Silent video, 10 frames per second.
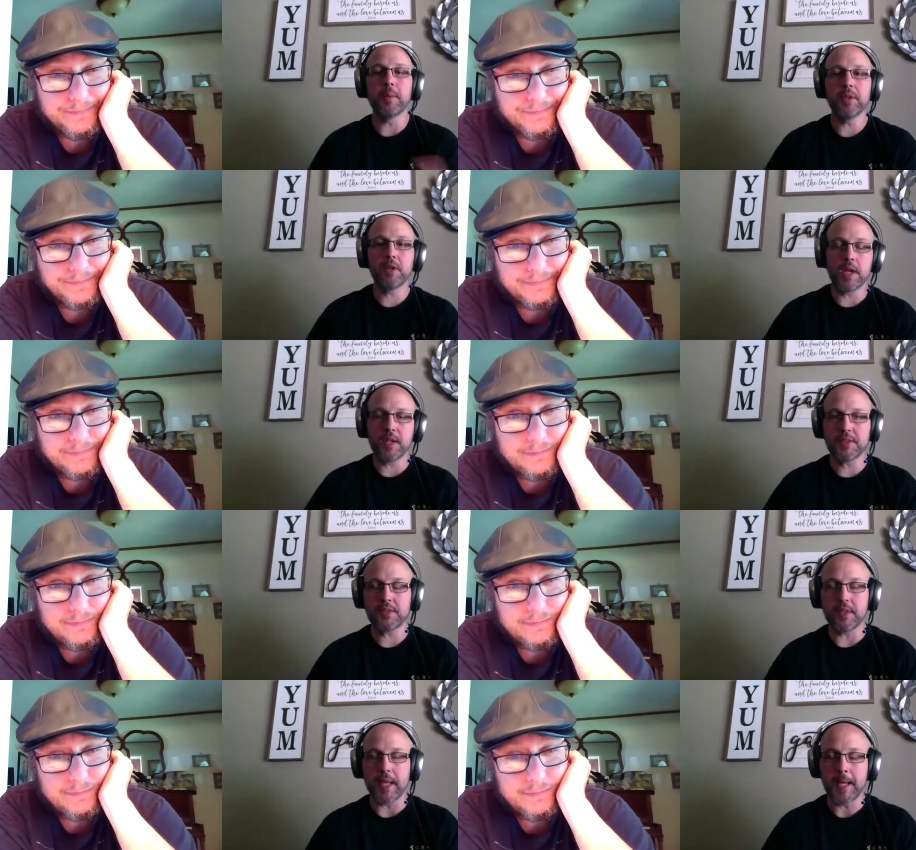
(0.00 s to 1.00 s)
Speaker 1: to Grace.
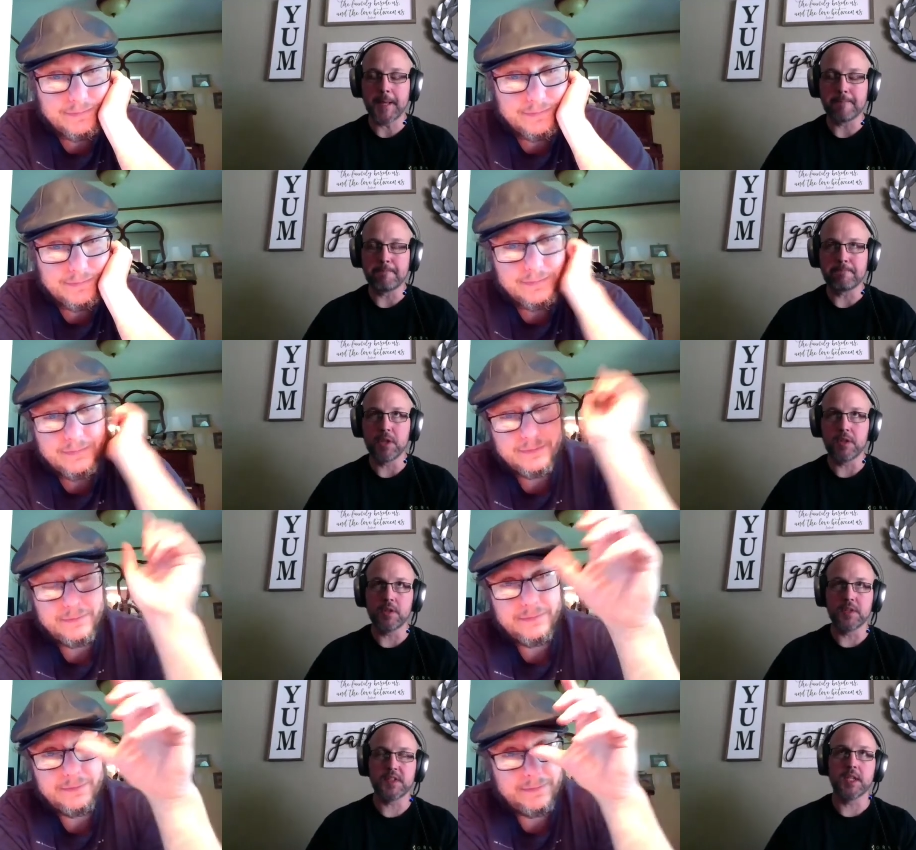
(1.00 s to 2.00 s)
Um,
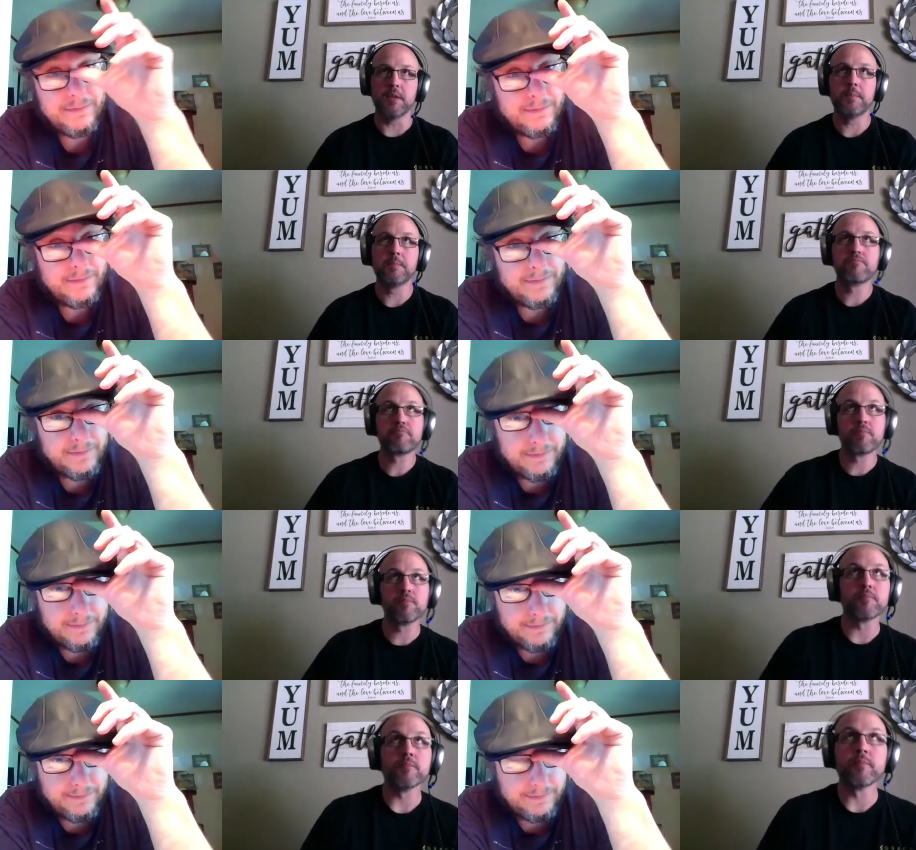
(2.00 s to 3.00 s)
let's see.
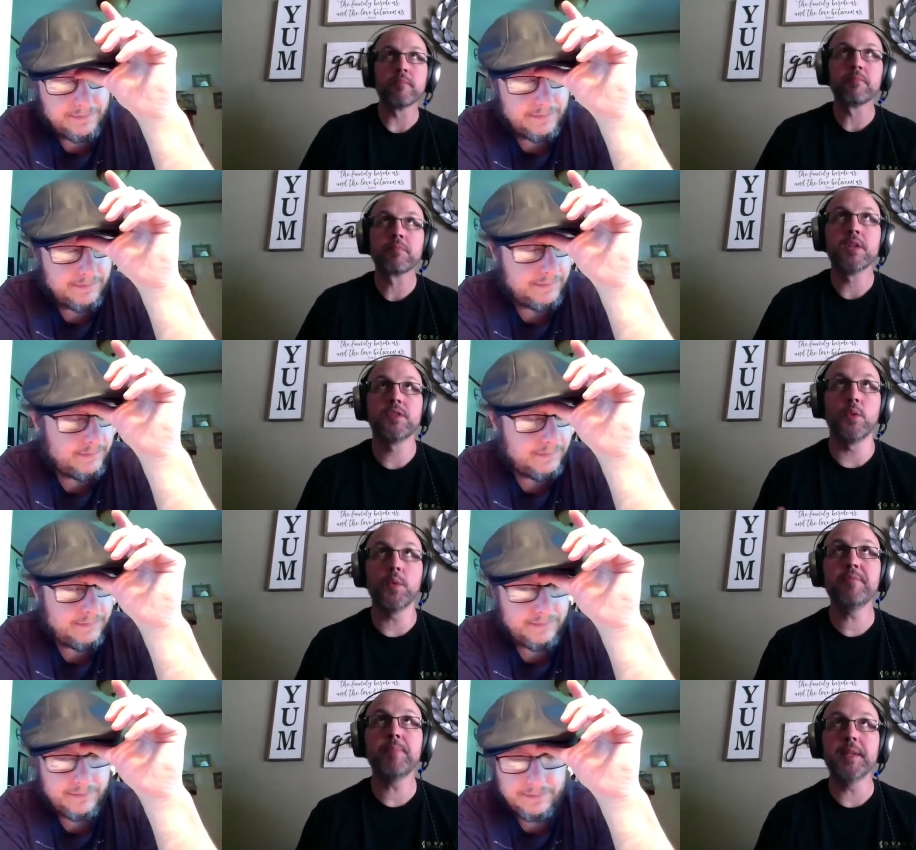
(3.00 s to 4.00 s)
So
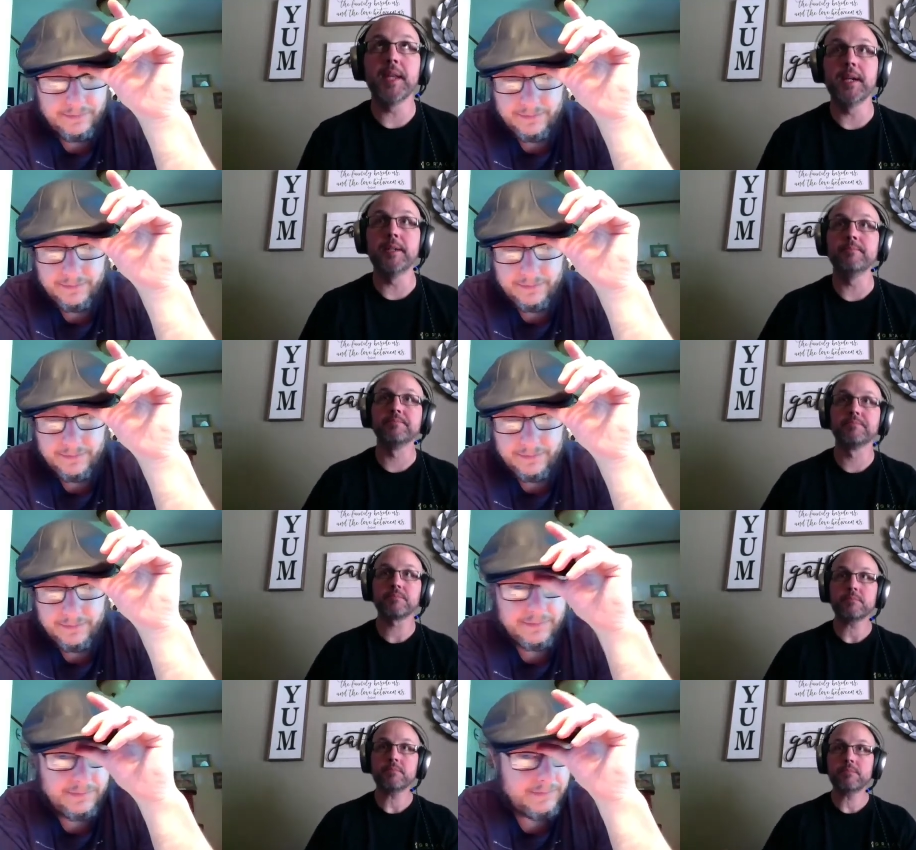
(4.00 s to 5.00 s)
we've been there
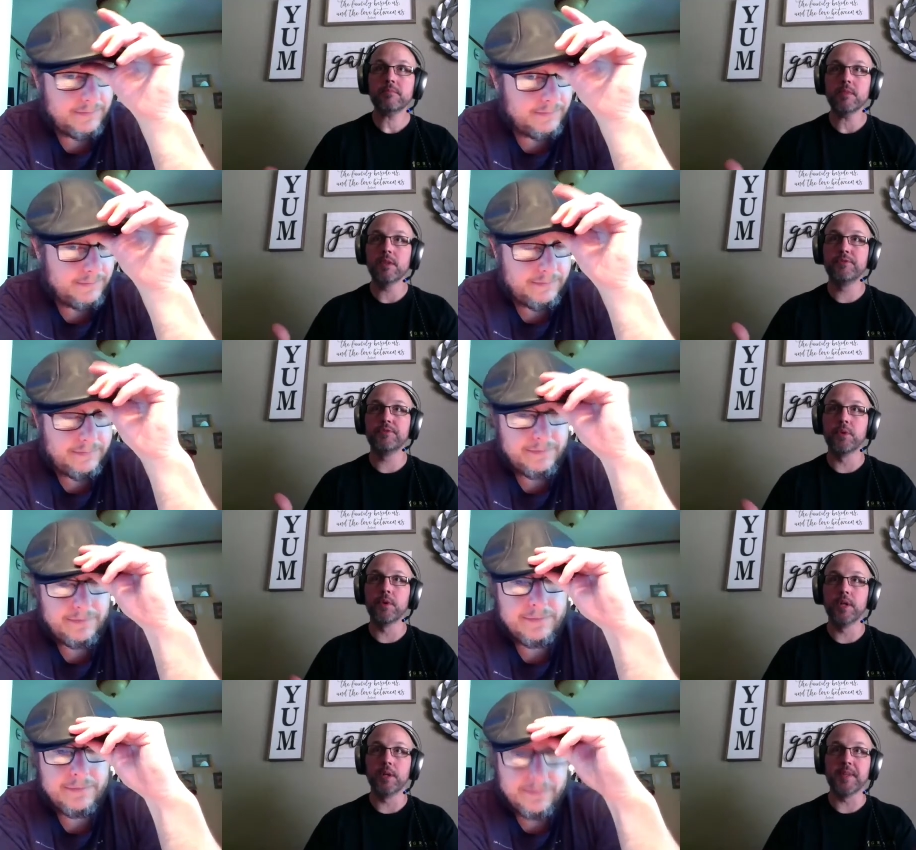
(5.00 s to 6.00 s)
for
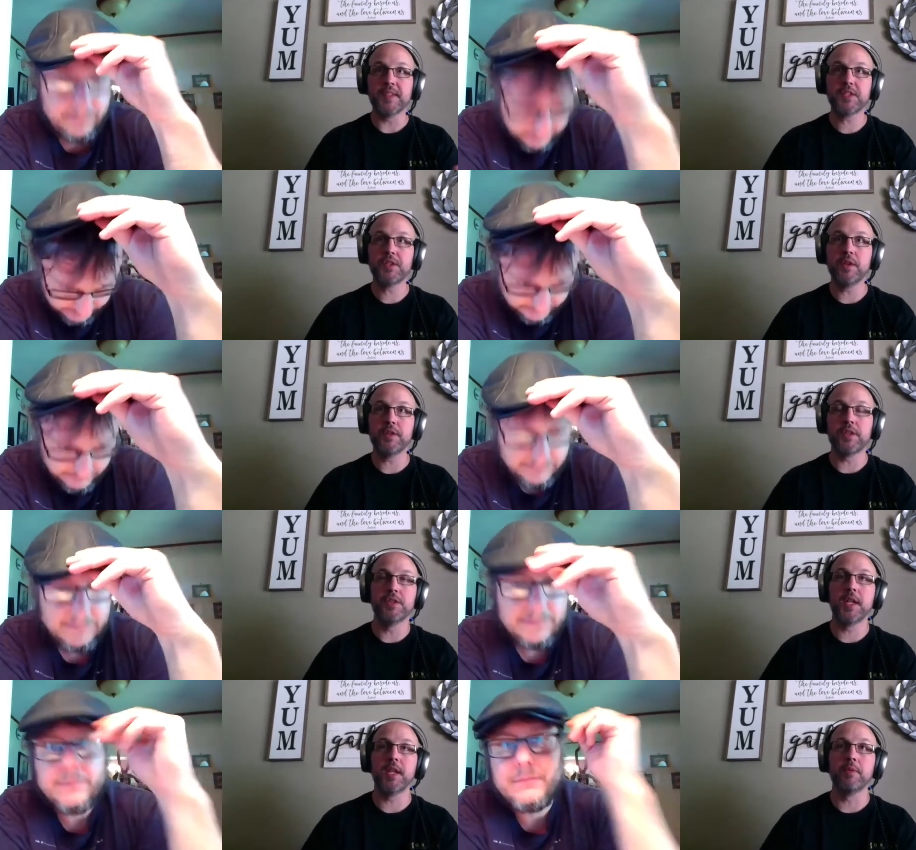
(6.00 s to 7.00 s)
it'll be six years in
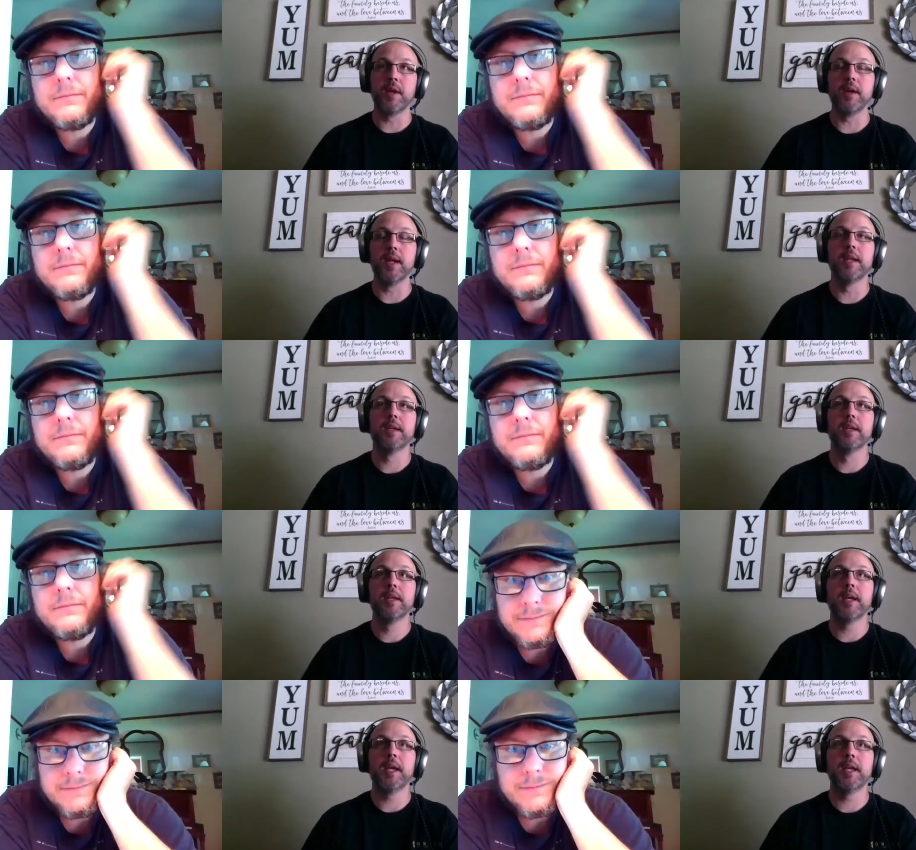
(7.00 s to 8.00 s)
January,
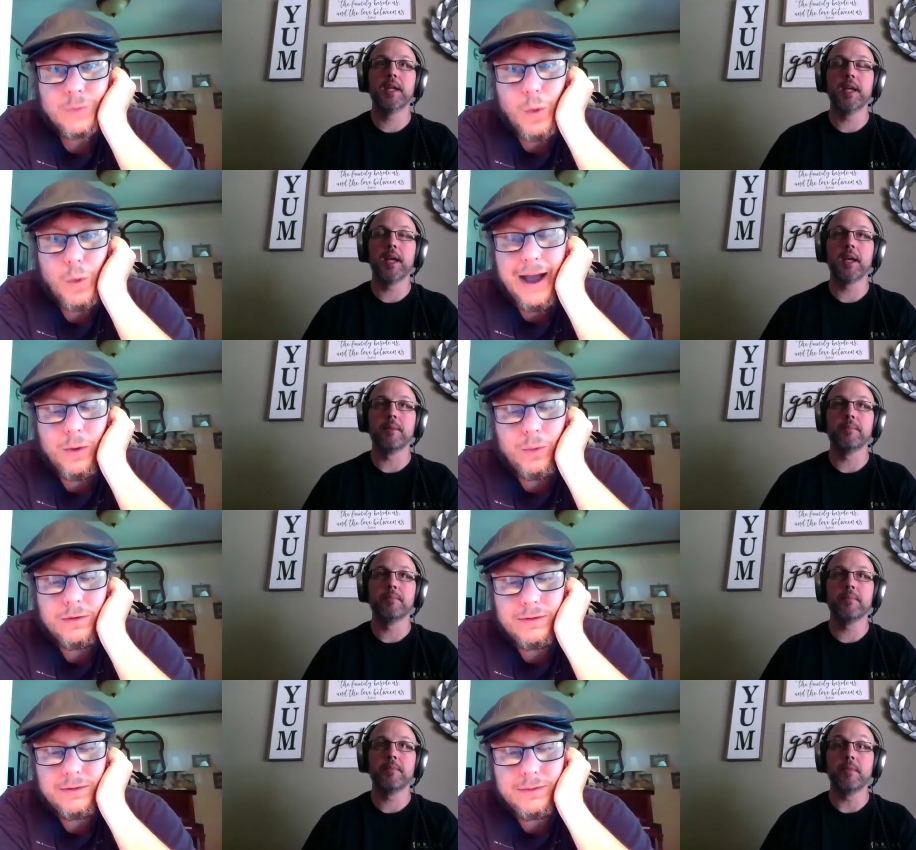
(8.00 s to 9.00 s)
and wow. um,
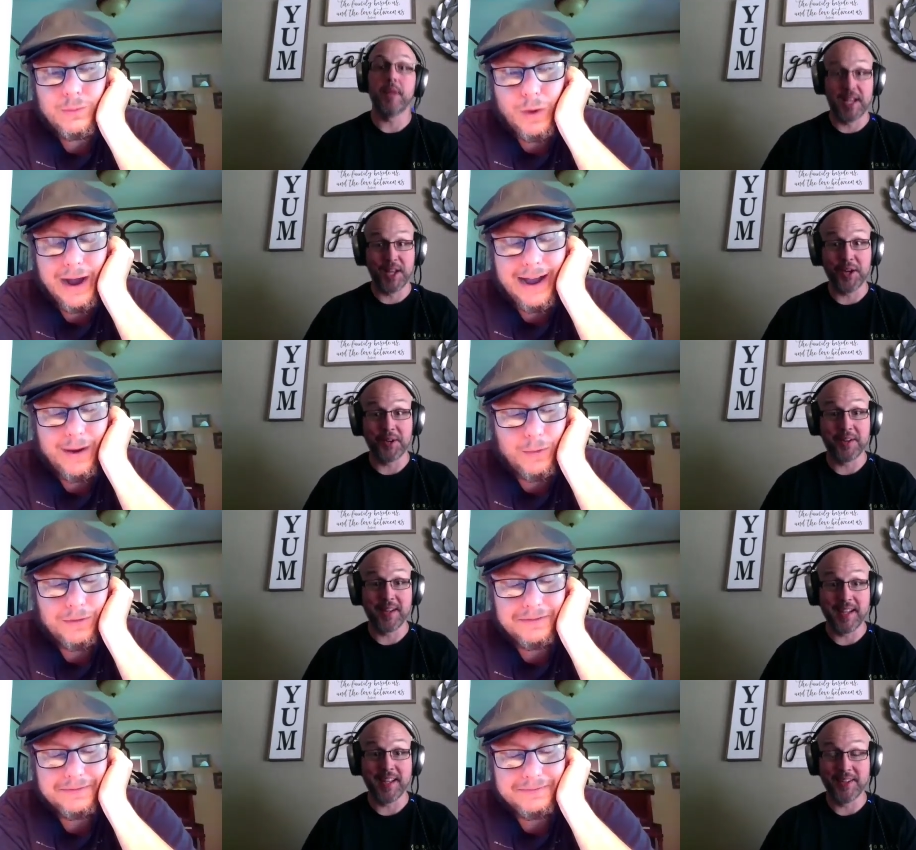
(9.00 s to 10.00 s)
I know,
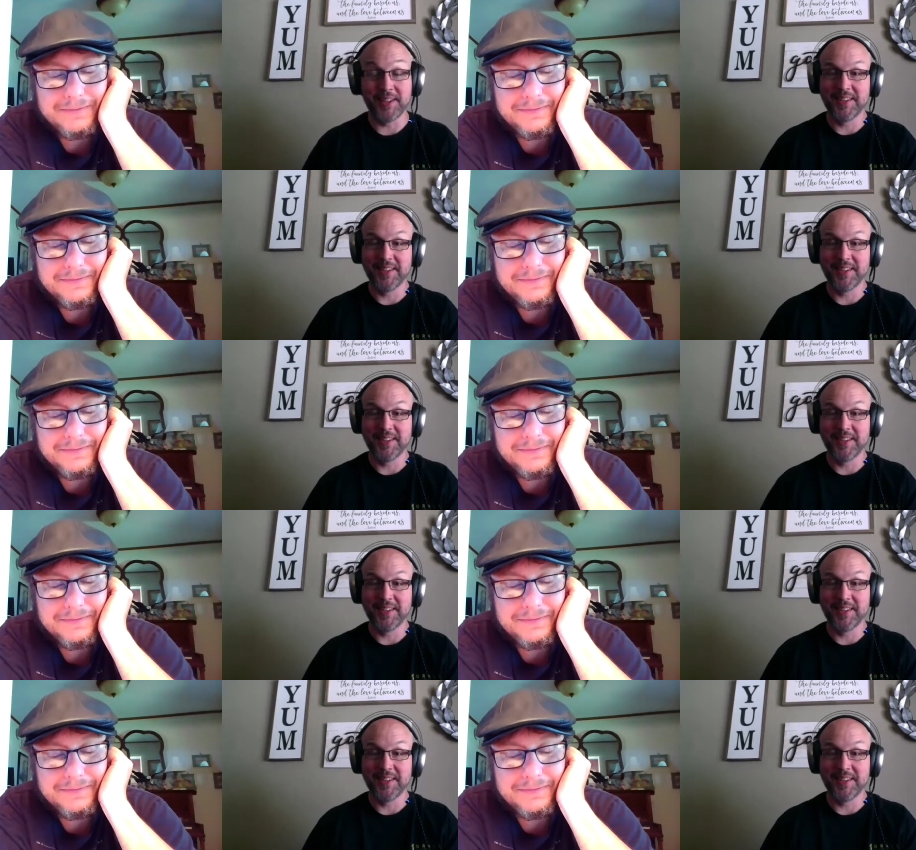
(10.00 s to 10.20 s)
I know.